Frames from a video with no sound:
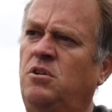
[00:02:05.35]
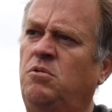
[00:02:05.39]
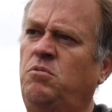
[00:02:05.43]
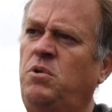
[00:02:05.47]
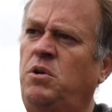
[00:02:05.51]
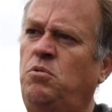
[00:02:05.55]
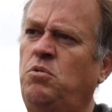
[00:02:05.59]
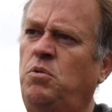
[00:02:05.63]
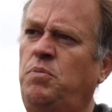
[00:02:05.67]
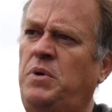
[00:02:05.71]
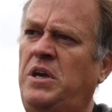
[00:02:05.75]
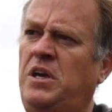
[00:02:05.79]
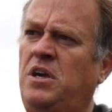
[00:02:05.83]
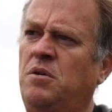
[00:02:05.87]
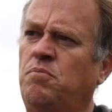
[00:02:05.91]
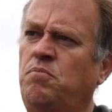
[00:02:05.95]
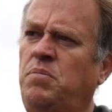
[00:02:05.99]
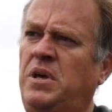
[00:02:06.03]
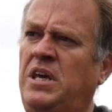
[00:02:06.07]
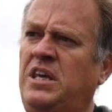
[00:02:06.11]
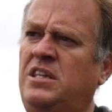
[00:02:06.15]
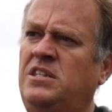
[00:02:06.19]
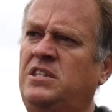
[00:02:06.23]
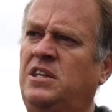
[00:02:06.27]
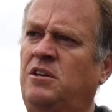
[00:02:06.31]
We would be
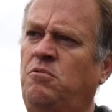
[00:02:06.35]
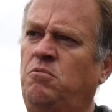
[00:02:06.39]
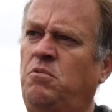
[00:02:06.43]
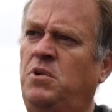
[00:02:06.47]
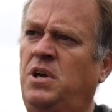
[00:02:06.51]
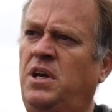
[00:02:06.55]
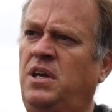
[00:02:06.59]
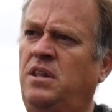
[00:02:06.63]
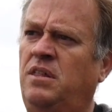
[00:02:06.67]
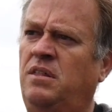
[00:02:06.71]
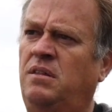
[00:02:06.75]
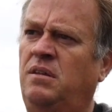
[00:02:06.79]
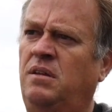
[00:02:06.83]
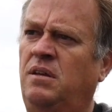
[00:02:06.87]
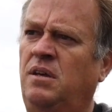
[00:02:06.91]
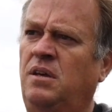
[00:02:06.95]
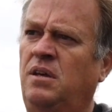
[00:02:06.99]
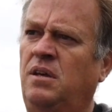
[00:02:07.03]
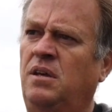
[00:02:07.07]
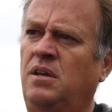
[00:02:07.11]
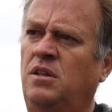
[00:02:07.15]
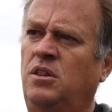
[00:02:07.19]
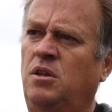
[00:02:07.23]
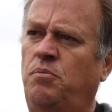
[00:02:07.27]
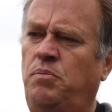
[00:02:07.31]
competing with
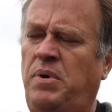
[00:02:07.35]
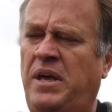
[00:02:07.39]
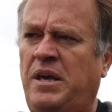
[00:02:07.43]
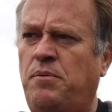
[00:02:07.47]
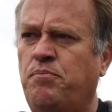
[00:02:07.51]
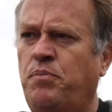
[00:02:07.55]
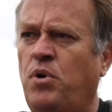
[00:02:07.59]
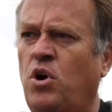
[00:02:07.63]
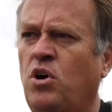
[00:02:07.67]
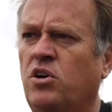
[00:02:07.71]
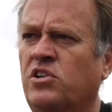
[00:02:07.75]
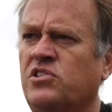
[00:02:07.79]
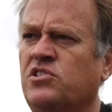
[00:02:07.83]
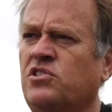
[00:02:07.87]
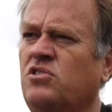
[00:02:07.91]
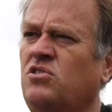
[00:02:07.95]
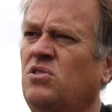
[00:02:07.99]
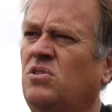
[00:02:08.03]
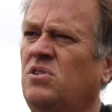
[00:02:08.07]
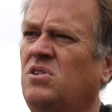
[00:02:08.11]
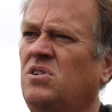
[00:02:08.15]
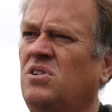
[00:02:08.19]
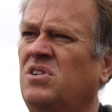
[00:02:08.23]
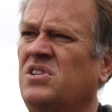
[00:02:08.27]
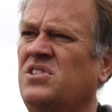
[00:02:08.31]
the big box
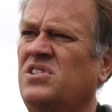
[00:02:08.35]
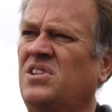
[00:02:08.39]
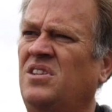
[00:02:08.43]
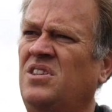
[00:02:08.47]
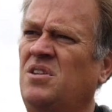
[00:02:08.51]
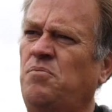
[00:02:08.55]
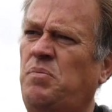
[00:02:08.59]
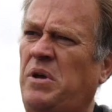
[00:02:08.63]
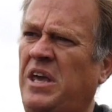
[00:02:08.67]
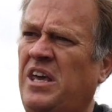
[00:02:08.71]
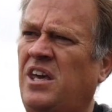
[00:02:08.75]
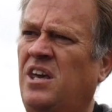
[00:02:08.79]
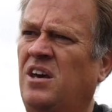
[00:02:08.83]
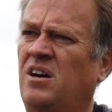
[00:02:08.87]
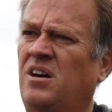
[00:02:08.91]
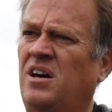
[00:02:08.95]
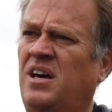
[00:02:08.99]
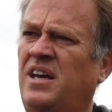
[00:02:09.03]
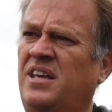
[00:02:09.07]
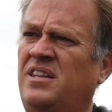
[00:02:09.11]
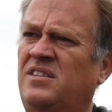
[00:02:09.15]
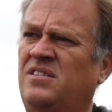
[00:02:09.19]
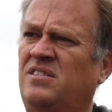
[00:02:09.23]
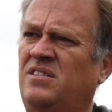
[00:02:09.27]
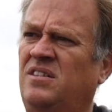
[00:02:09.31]
stores and the big
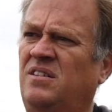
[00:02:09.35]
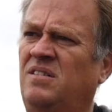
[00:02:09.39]
guys,